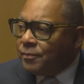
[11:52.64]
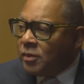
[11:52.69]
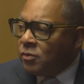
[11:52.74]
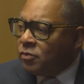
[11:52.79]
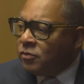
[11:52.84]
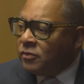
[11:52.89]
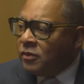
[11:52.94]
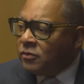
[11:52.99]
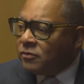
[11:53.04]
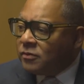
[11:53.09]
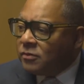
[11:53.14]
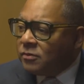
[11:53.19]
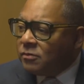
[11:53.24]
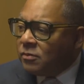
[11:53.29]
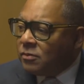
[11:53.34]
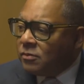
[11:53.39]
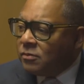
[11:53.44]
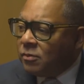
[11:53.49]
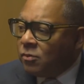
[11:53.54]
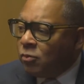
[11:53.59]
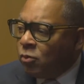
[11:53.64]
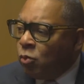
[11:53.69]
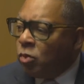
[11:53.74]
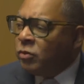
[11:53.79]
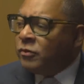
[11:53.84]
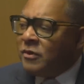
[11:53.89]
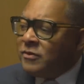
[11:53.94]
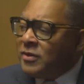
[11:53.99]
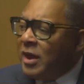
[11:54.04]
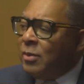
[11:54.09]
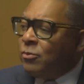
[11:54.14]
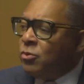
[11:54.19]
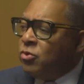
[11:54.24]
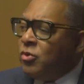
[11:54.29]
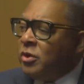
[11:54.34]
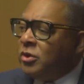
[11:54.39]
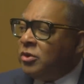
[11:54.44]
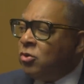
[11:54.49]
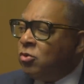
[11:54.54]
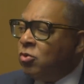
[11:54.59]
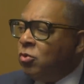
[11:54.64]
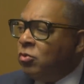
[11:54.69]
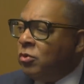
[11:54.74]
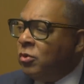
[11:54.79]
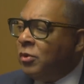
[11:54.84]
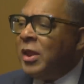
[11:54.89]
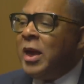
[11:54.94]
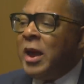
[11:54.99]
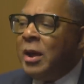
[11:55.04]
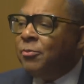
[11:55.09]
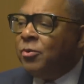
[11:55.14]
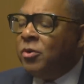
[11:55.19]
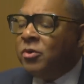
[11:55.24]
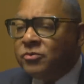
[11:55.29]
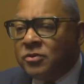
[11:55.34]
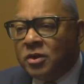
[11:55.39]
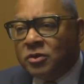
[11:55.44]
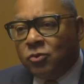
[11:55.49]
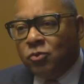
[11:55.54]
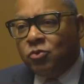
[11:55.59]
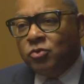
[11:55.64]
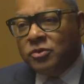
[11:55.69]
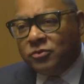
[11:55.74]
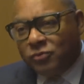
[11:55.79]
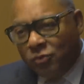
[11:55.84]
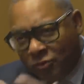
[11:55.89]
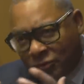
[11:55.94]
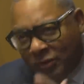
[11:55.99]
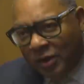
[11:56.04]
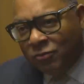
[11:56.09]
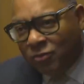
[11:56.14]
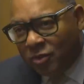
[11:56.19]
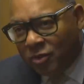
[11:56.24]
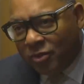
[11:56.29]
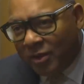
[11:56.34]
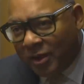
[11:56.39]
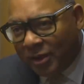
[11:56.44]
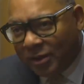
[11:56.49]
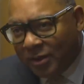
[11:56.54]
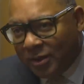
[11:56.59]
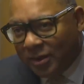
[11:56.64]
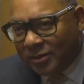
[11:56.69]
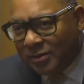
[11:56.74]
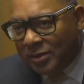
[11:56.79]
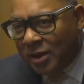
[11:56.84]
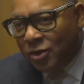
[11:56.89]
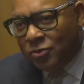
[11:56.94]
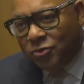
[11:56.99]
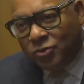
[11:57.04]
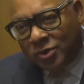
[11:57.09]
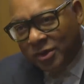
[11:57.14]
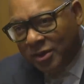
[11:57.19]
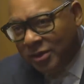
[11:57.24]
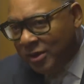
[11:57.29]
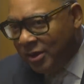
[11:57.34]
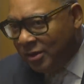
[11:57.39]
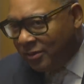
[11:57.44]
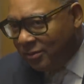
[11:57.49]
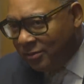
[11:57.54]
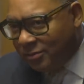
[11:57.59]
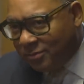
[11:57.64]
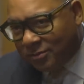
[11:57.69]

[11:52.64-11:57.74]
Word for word: it just was a time when you had to go to libraries, you had to research everything. Now you can get